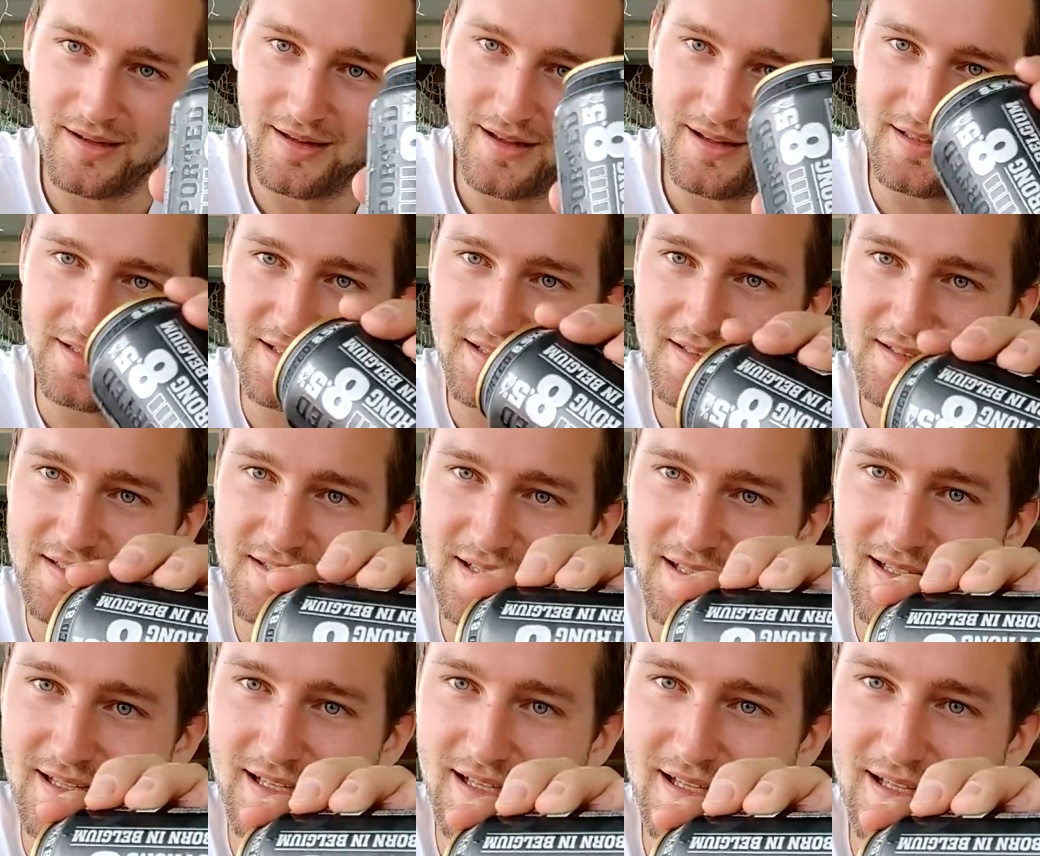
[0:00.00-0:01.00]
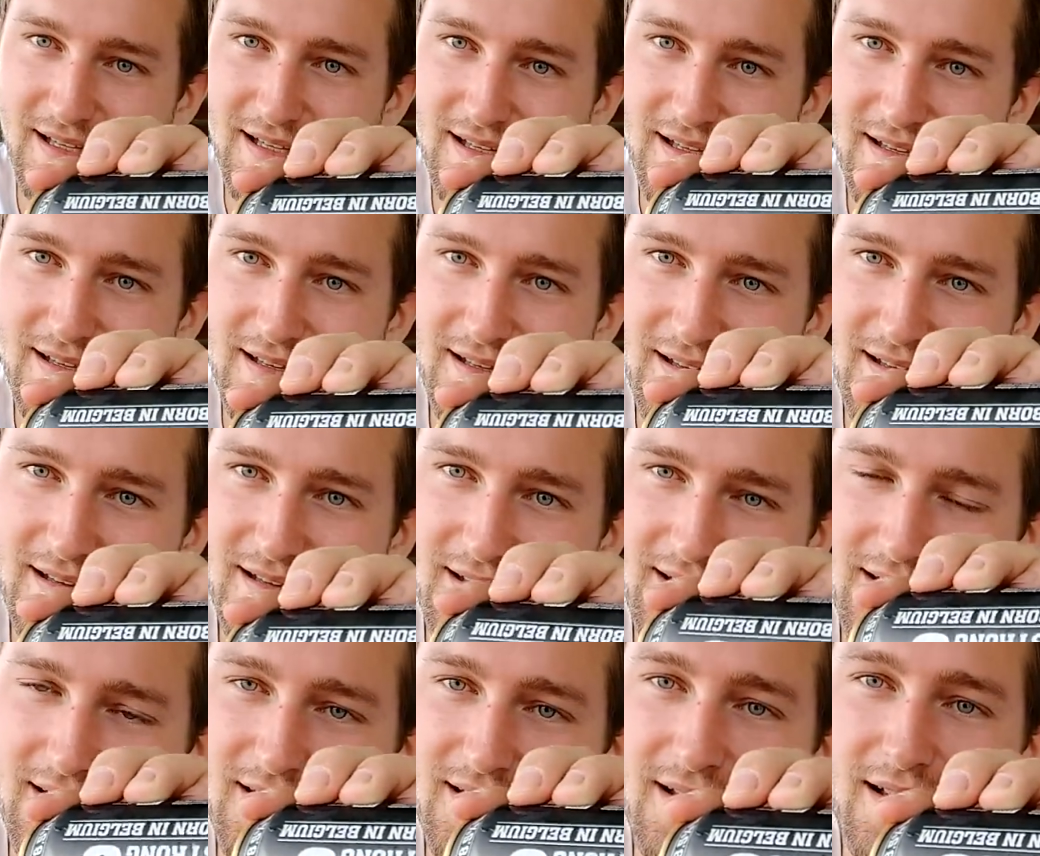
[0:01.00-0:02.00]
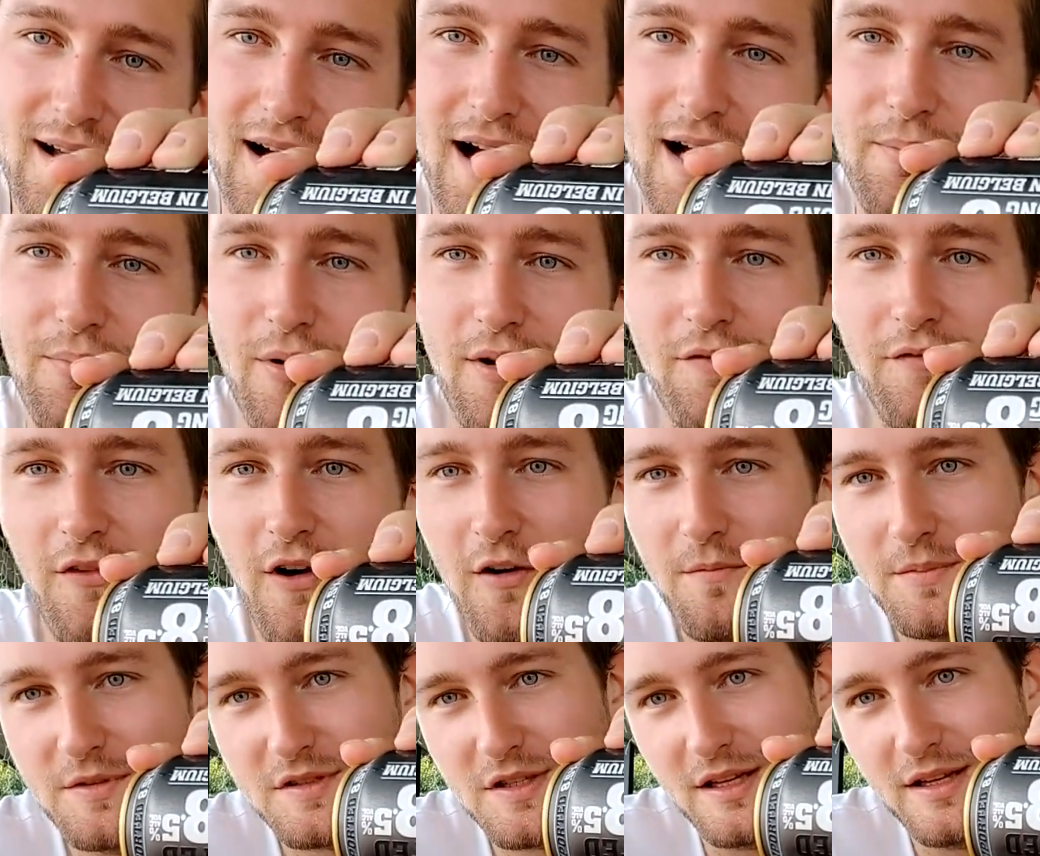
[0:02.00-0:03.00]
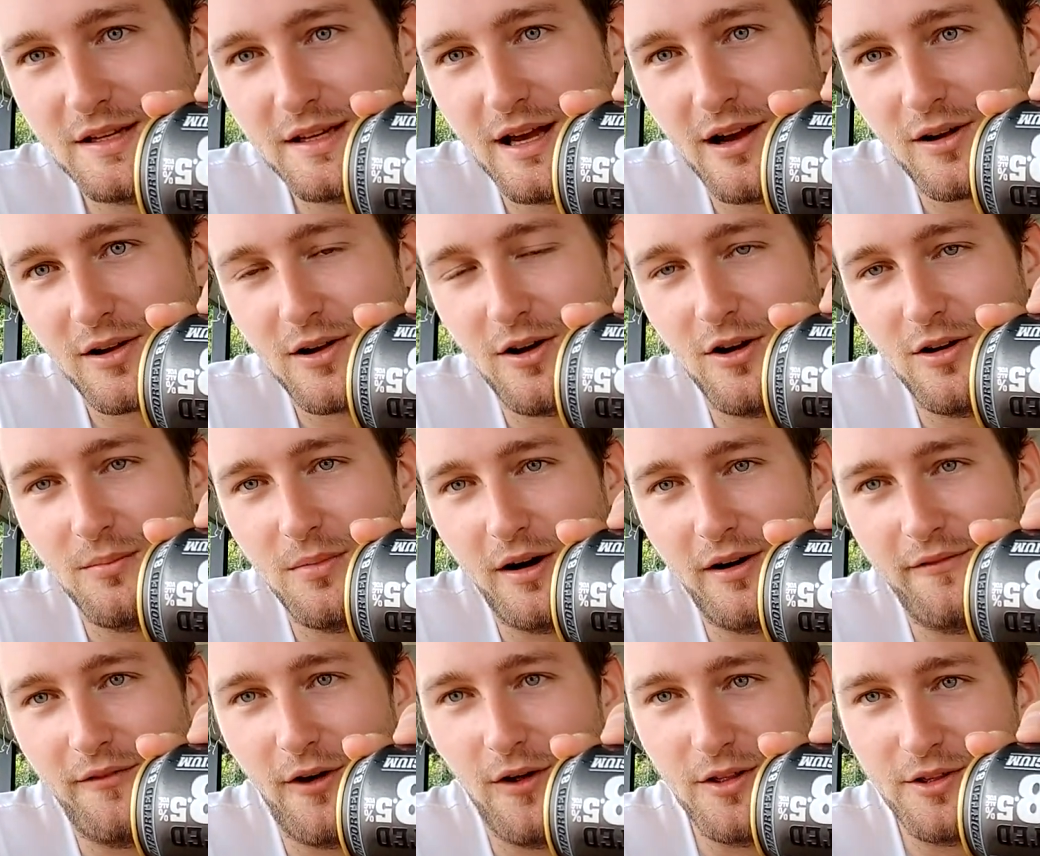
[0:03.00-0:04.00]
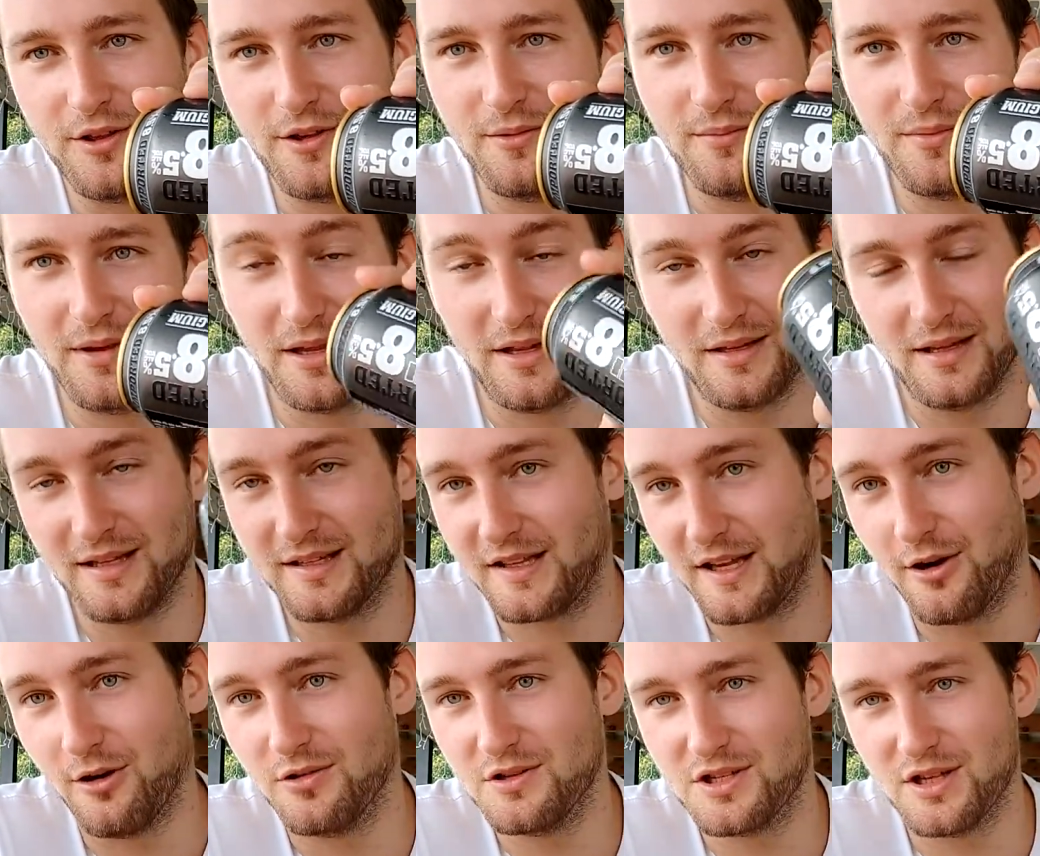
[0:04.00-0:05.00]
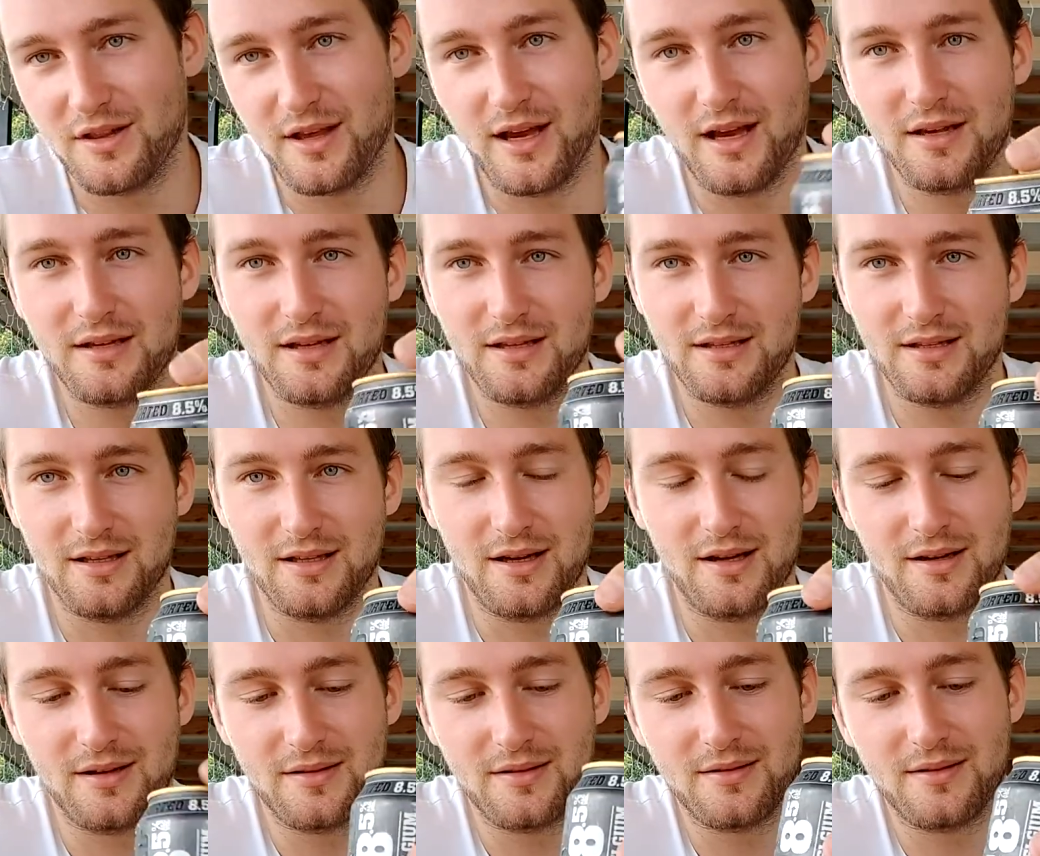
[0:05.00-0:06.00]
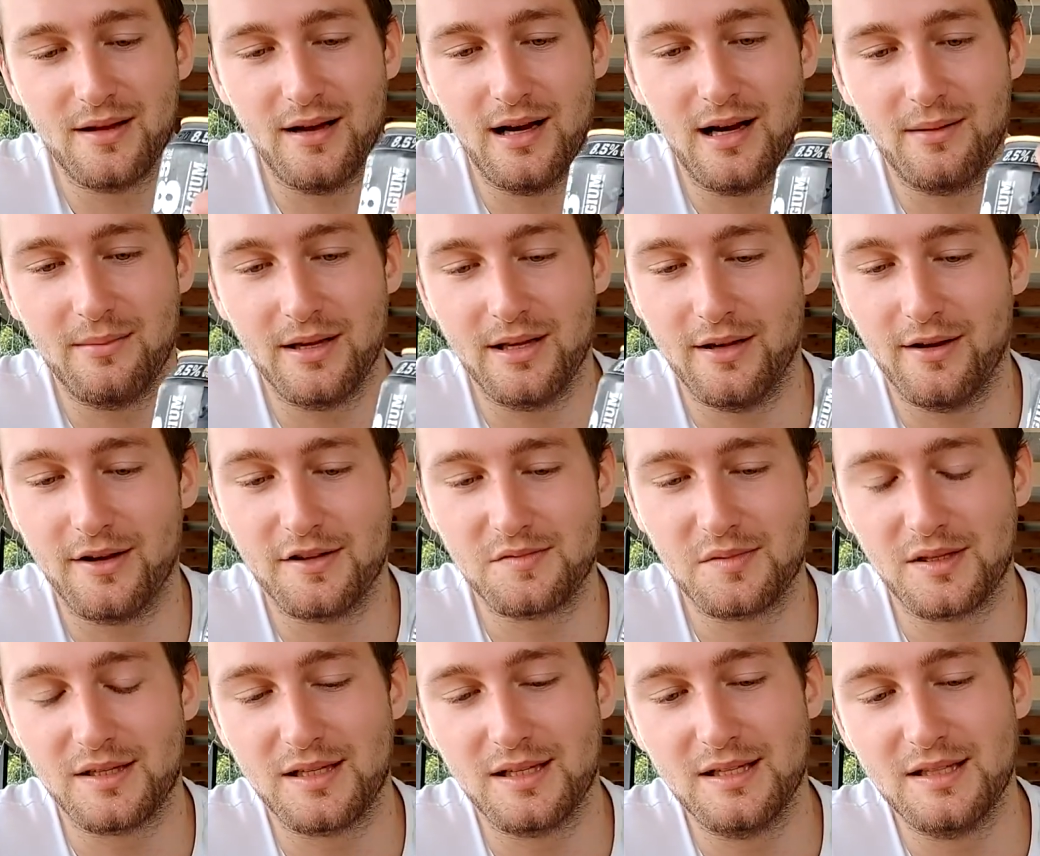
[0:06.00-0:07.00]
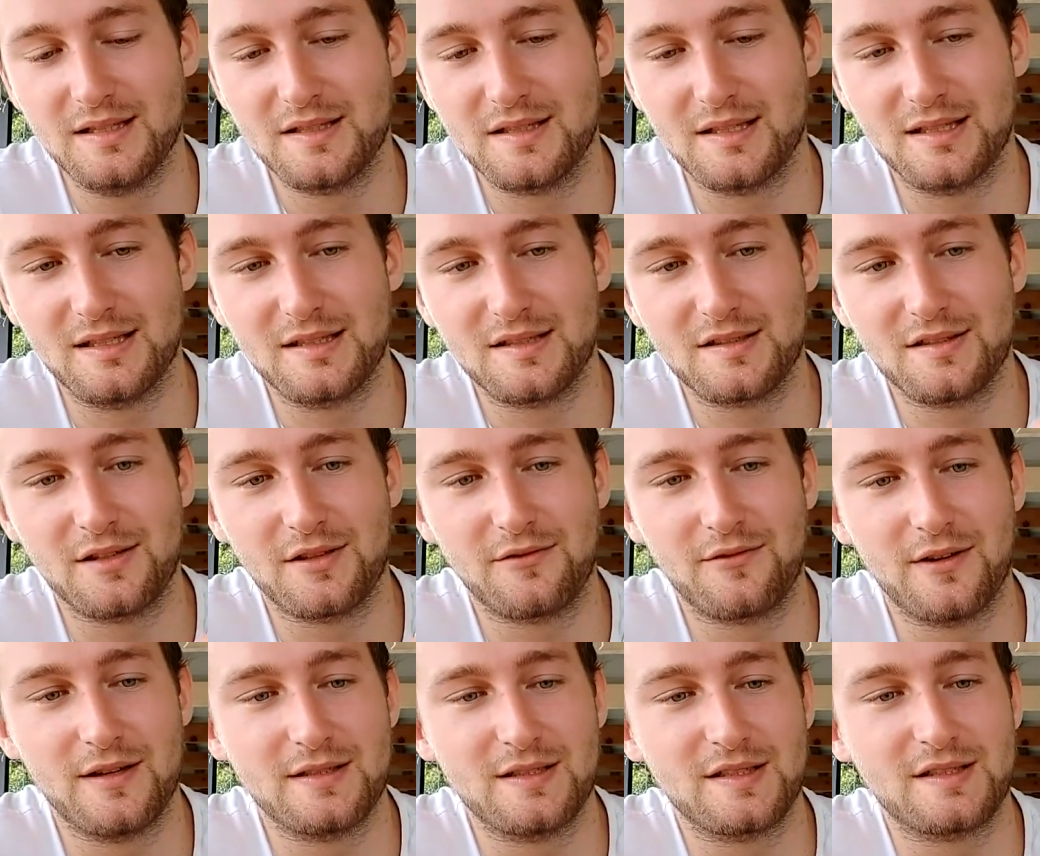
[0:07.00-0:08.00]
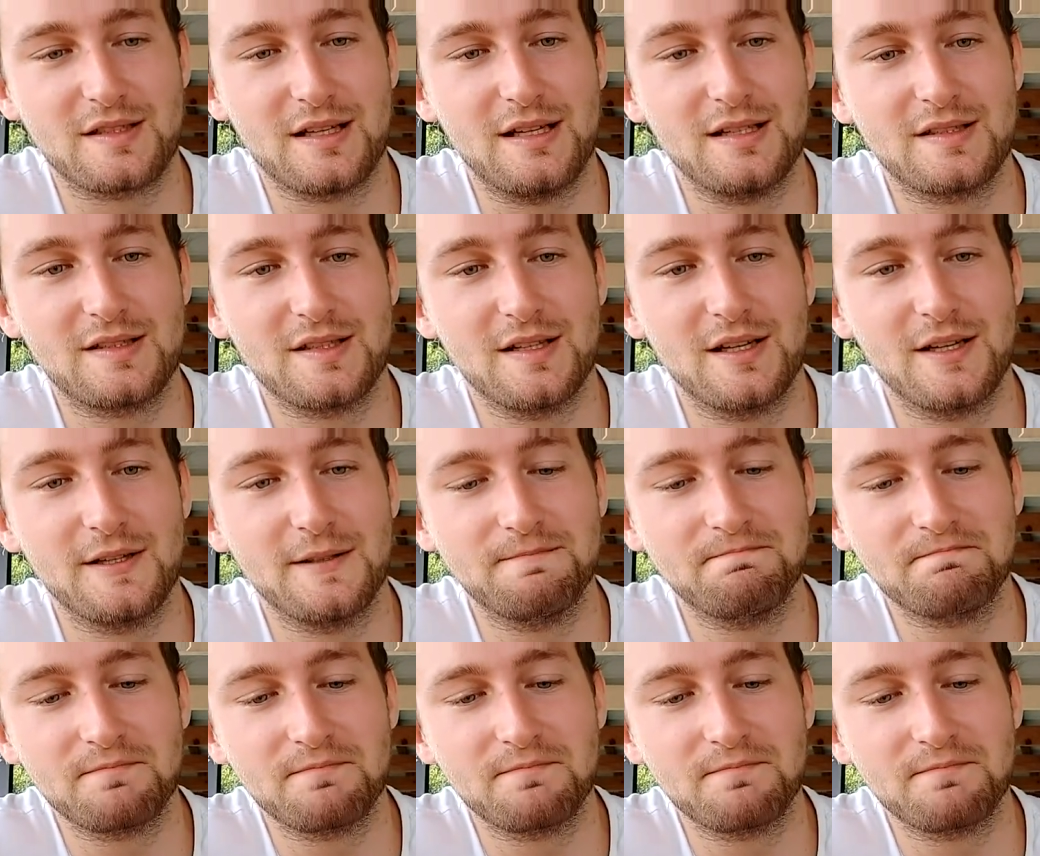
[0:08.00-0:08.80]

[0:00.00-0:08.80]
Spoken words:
As you can see here, 8.5% alcohol by volume. It tells you that, you know. It knows what it is, and it's not afraid to say so.